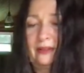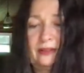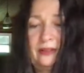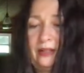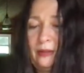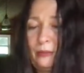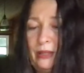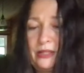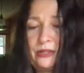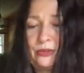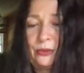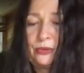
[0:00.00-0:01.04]
God bless
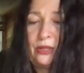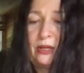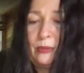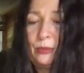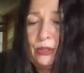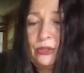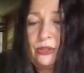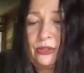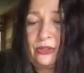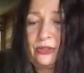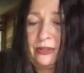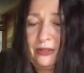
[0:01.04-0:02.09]
those
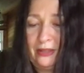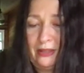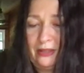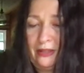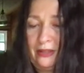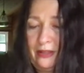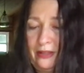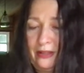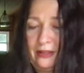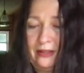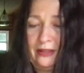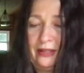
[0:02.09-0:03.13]
Amish.
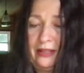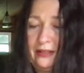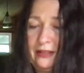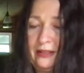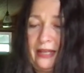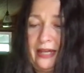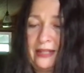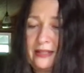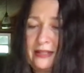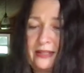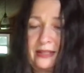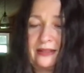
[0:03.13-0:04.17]
They're like the last